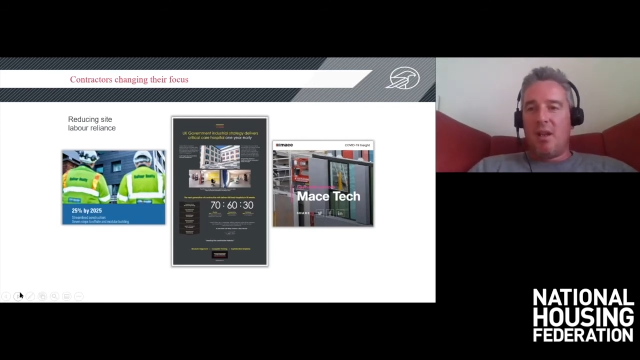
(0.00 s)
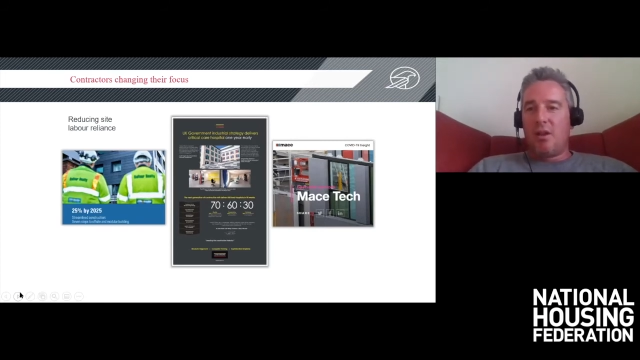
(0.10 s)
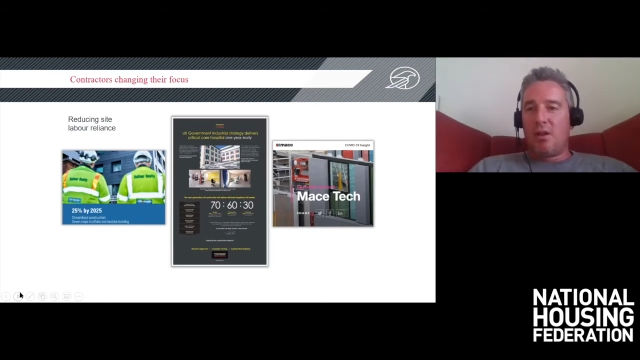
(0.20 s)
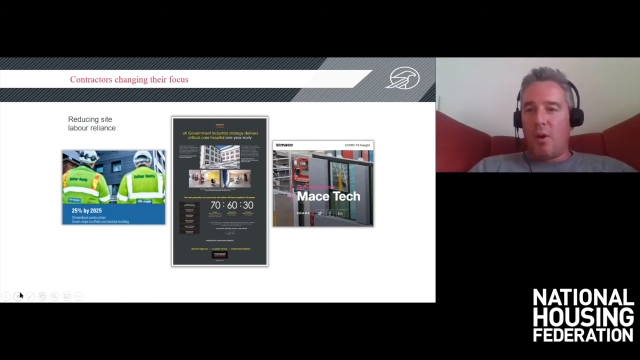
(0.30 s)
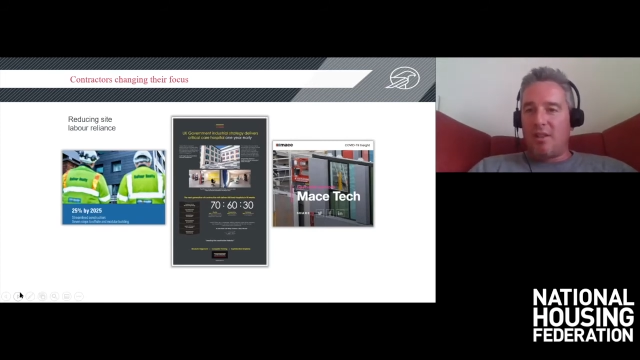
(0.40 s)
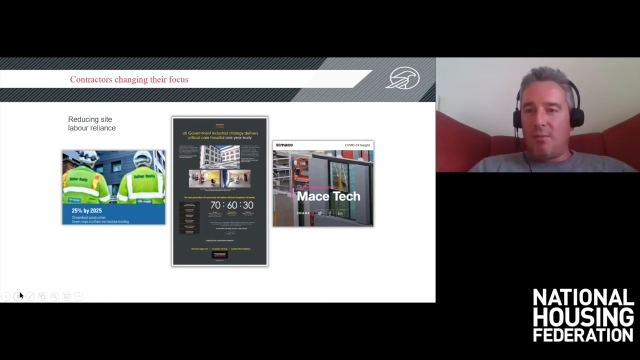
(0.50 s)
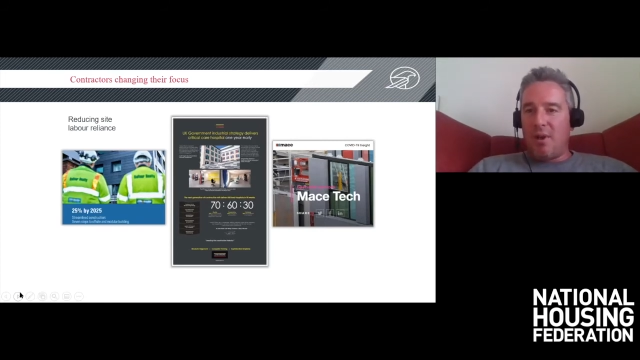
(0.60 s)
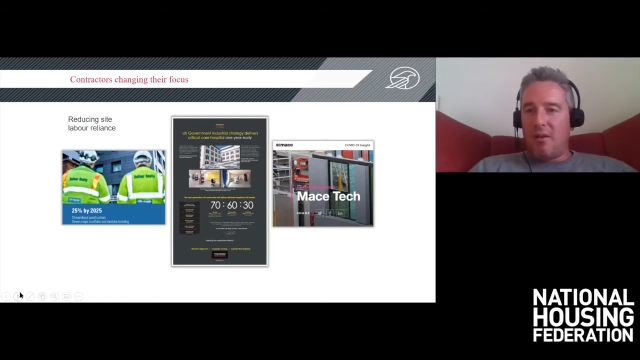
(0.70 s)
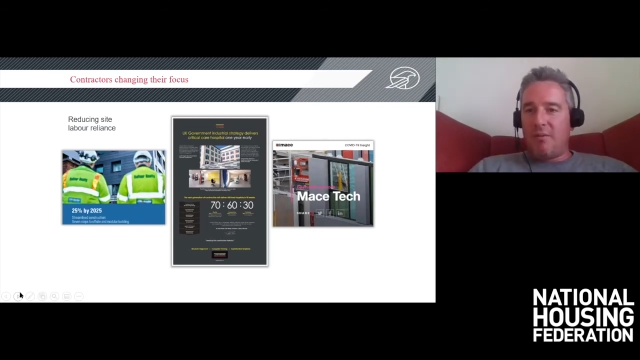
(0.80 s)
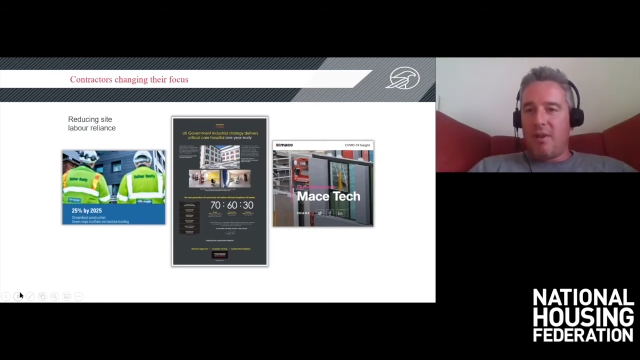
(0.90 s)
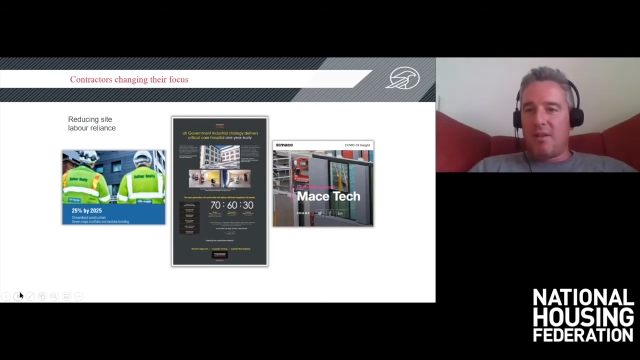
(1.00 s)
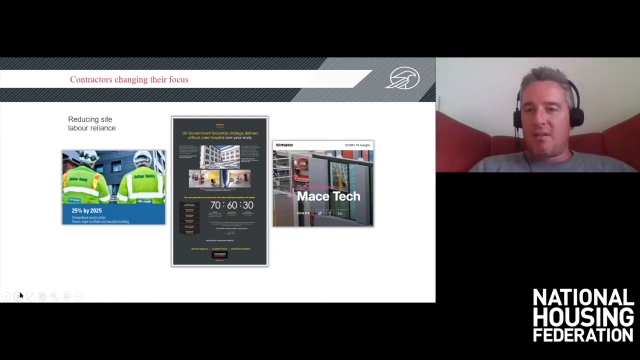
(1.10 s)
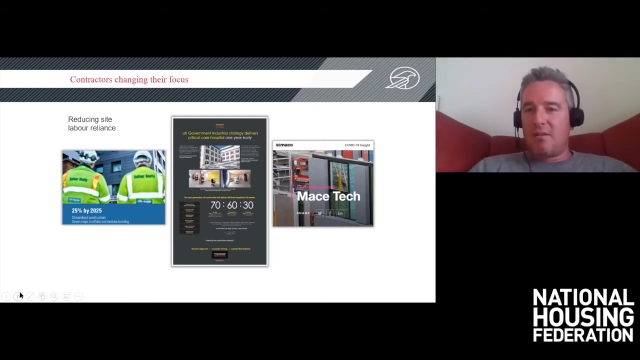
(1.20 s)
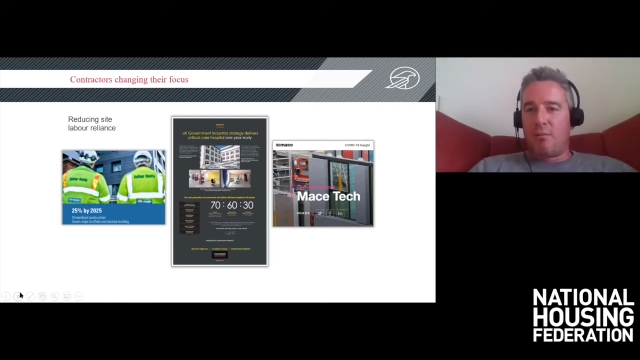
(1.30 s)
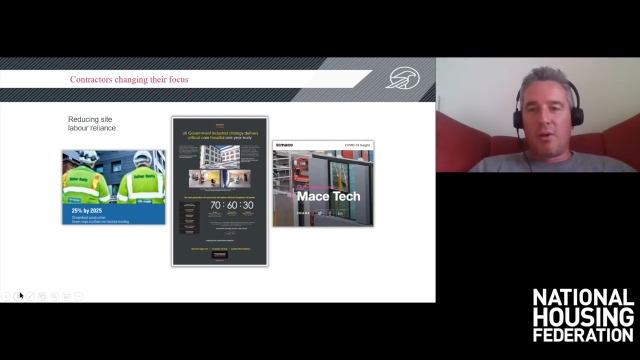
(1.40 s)
the quality
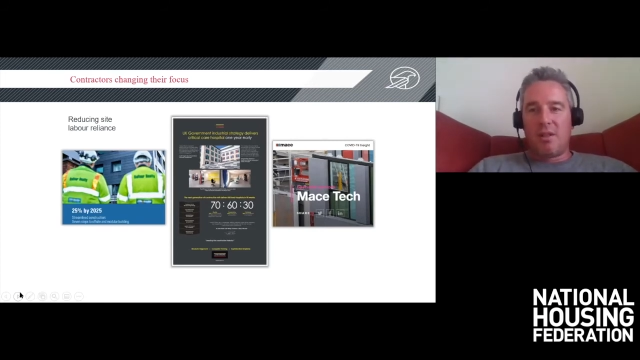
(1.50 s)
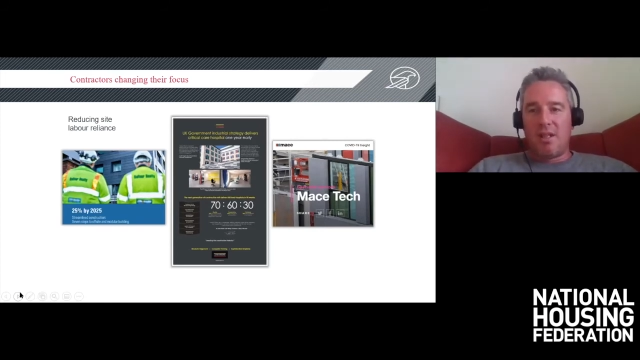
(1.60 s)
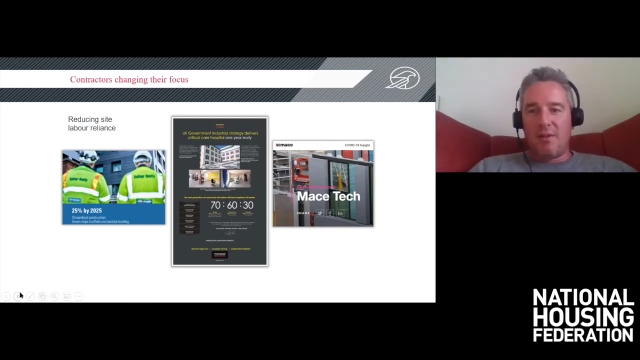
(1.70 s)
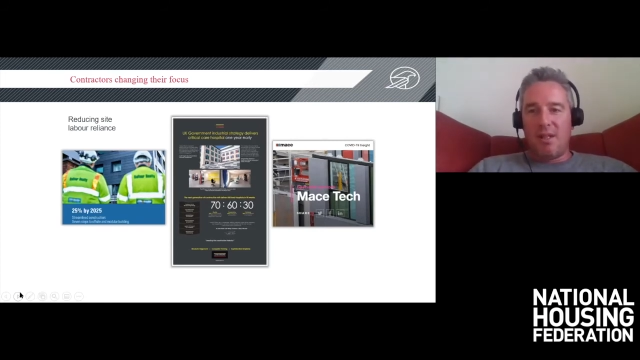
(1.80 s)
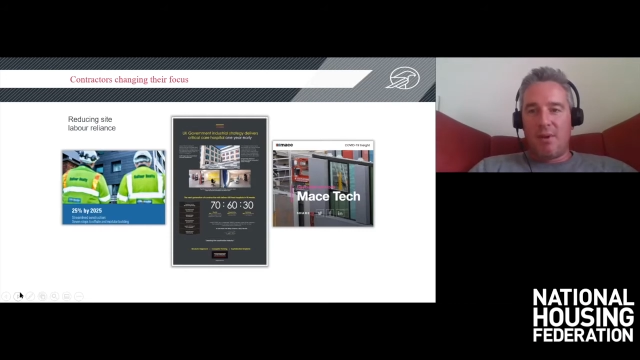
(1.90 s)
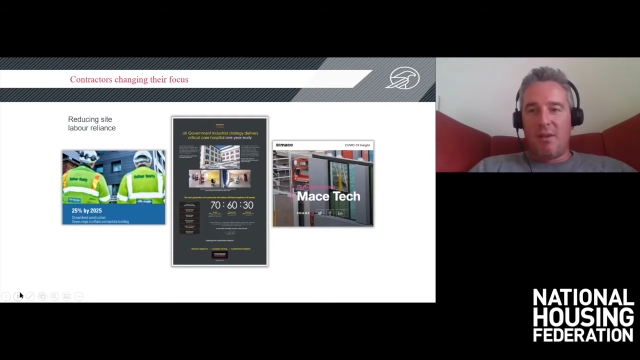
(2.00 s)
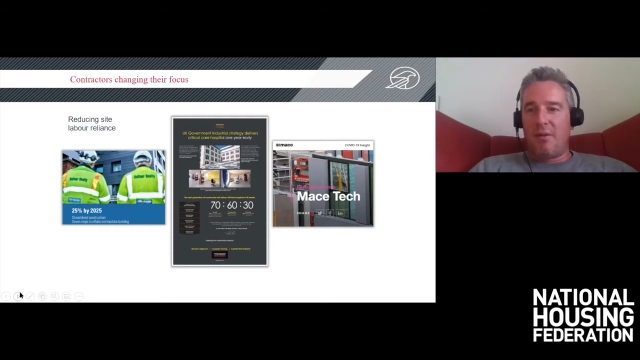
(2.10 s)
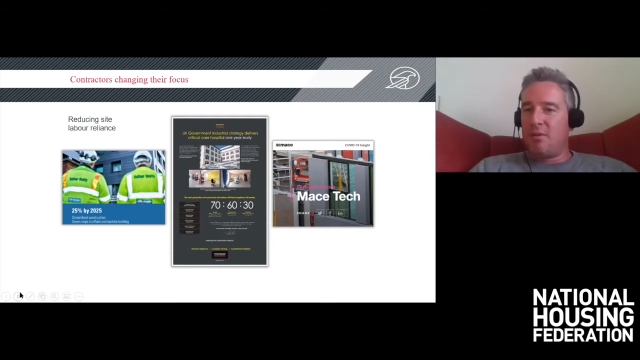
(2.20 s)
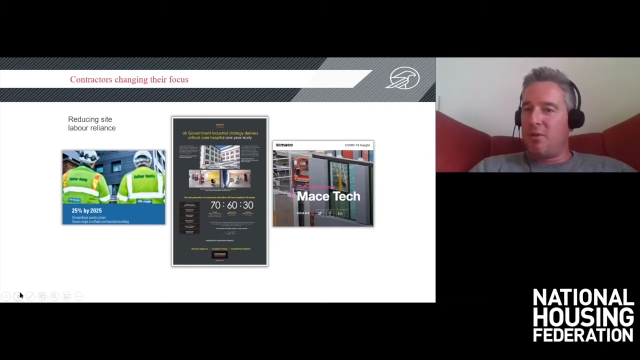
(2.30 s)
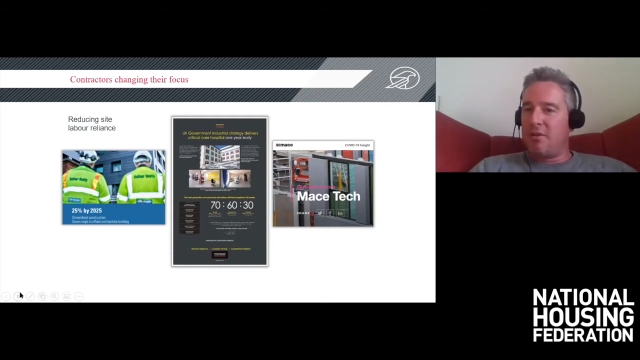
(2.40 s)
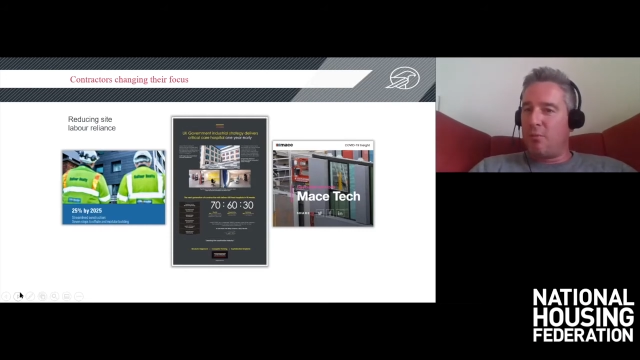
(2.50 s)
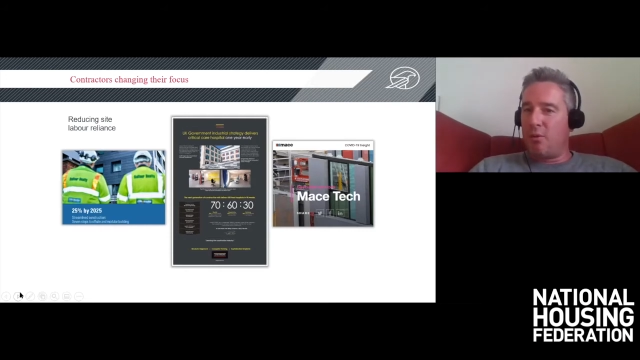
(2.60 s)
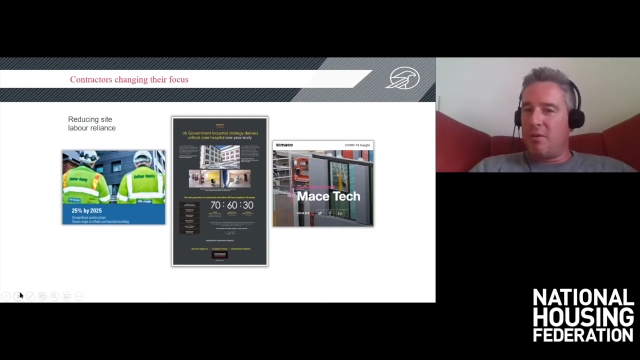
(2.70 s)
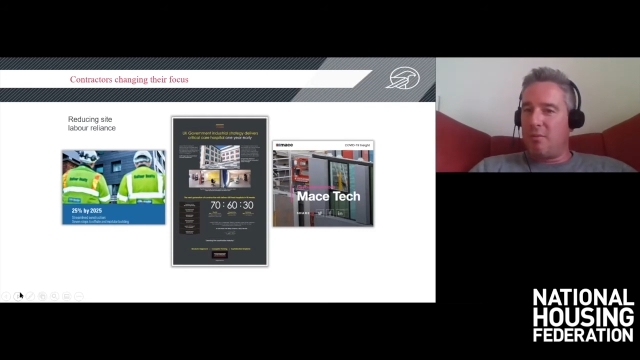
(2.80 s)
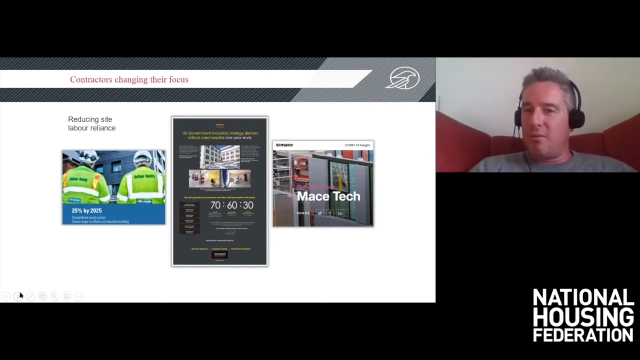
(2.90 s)
benefits, the productivity benefits, which
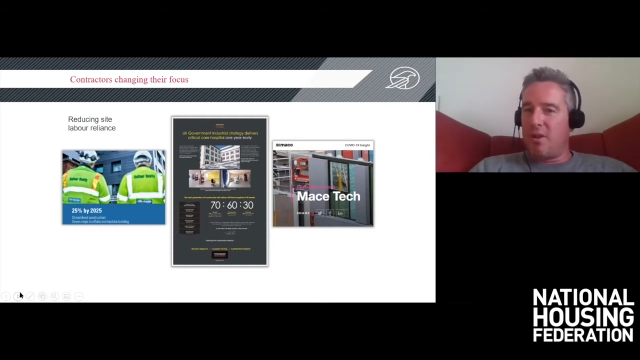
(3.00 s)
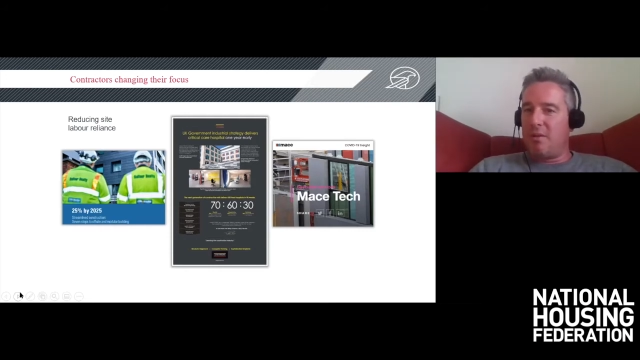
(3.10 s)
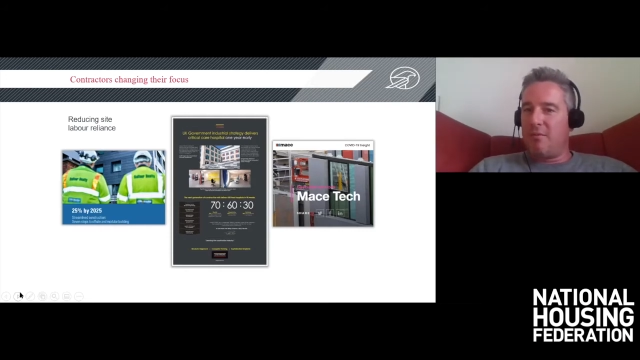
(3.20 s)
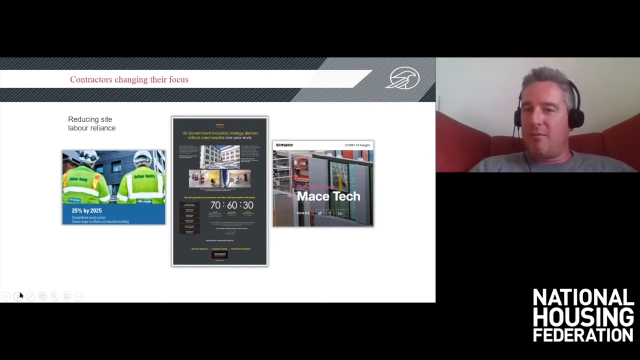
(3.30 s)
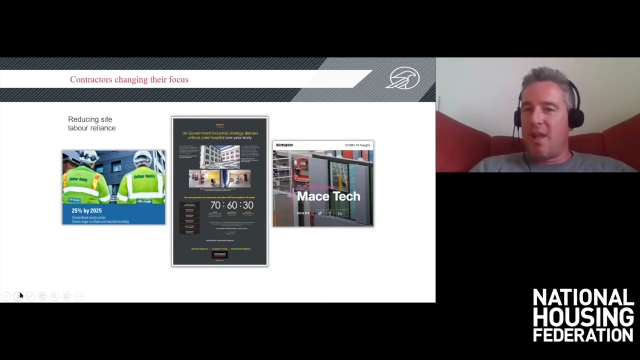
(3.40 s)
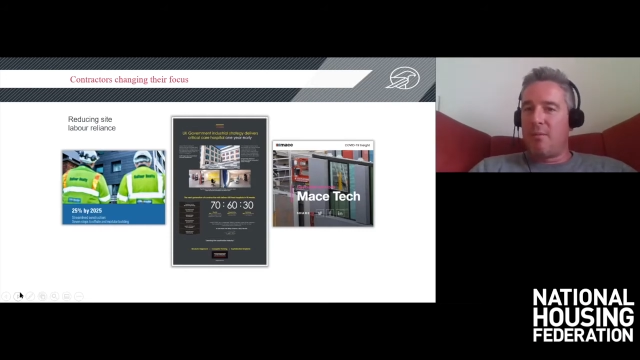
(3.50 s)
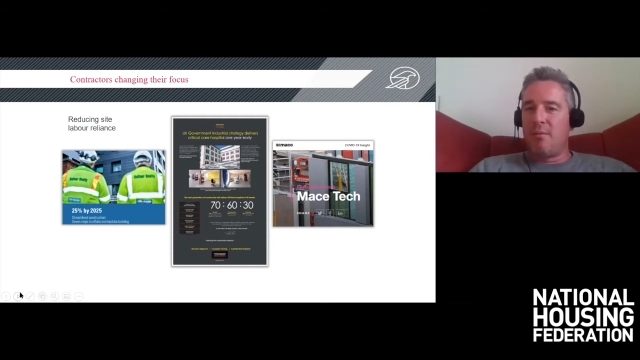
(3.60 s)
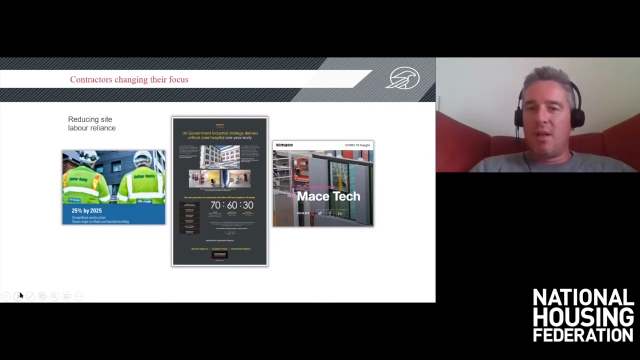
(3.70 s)
will for them